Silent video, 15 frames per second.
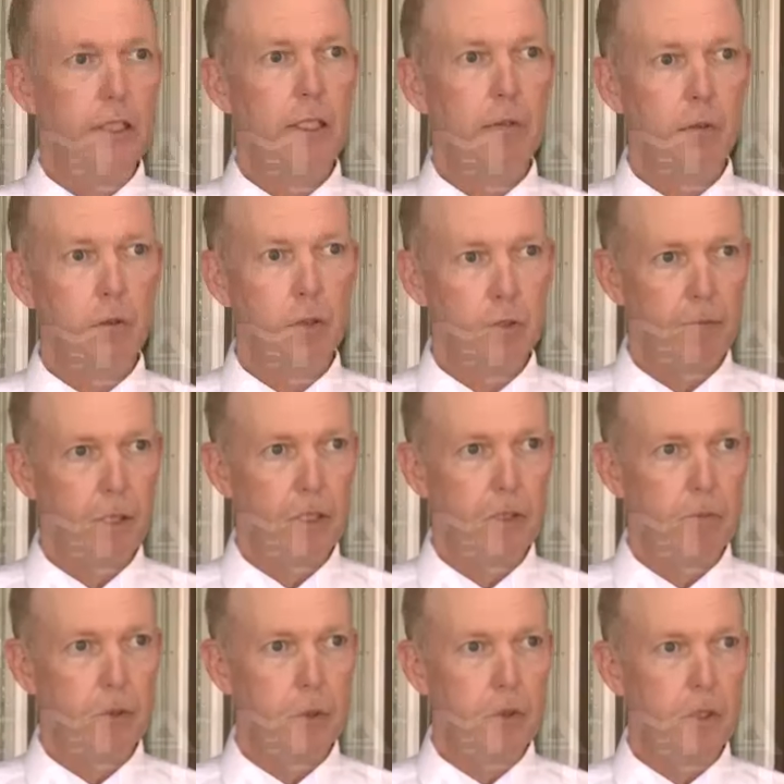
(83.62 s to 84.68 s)
accepted
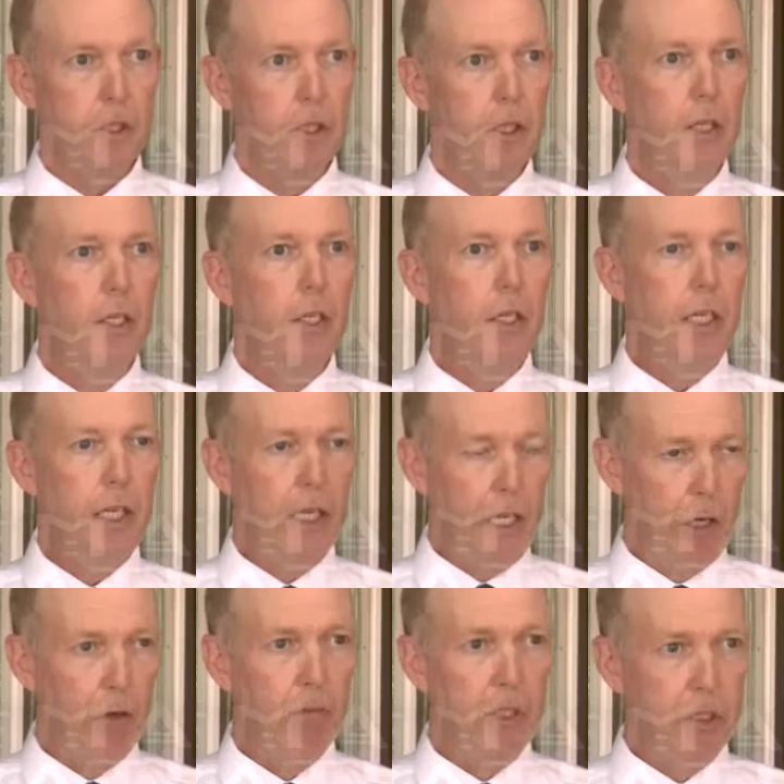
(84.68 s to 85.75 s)
responsibility and
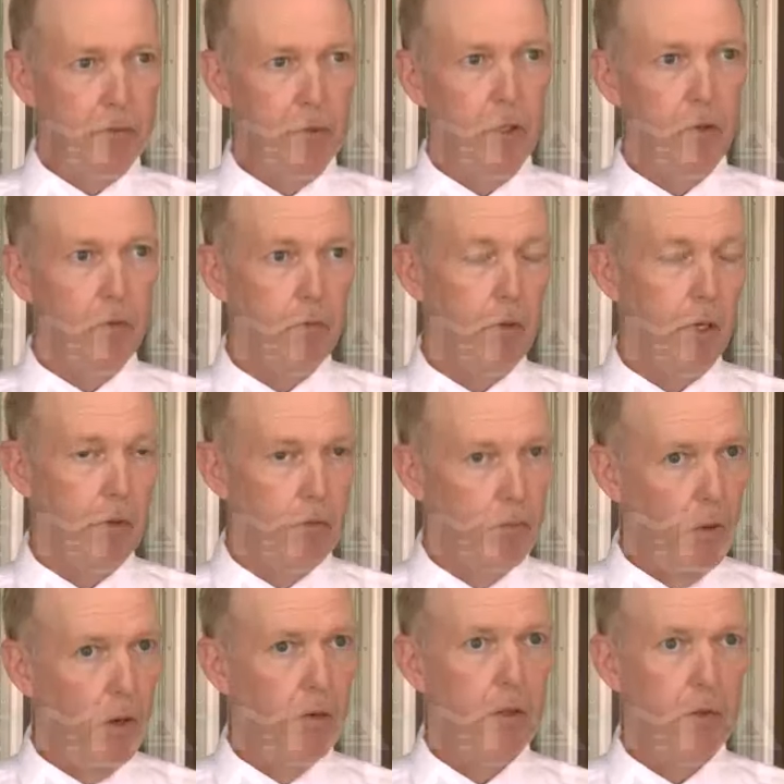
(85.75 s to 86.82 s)
now will be spending uh,
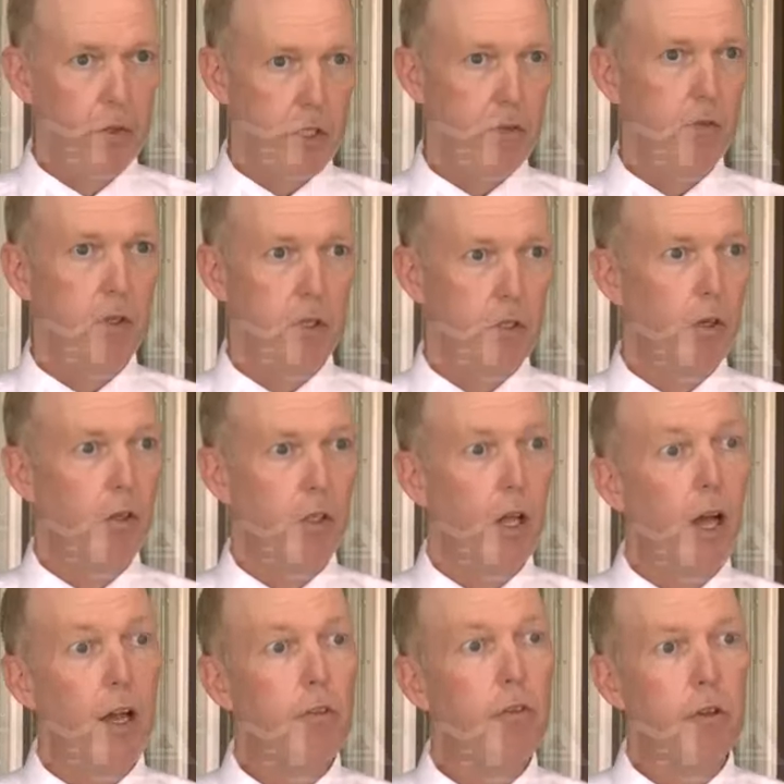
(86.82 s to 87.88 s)
probably the rest of her adult
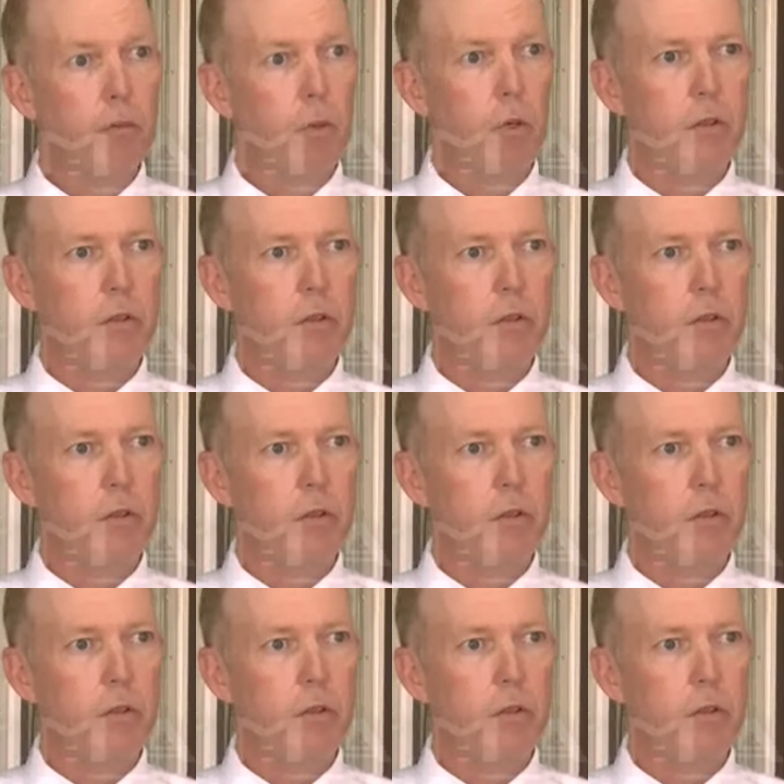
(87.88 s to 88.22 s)
life in